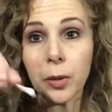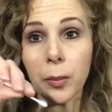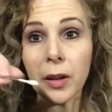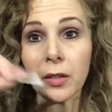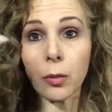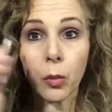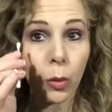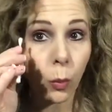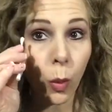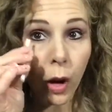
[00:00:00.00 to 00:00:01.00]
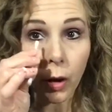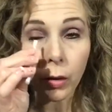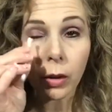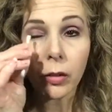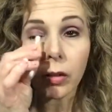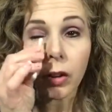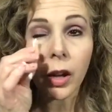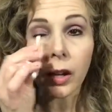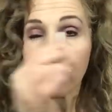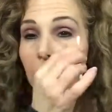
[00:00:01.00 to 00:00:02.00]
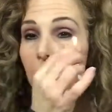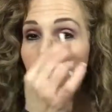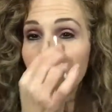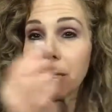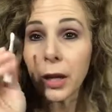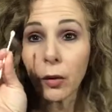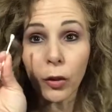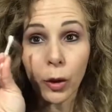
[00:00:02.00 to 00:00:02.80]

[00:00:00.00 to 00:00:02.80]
dip it in some warm water and just kind of Now be careful.